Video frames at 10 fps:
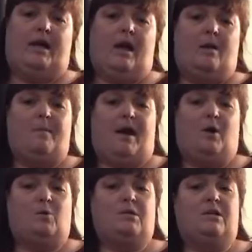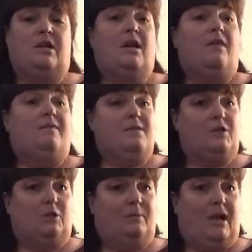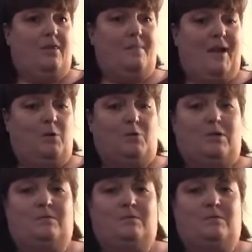about the Sermon on the Mount.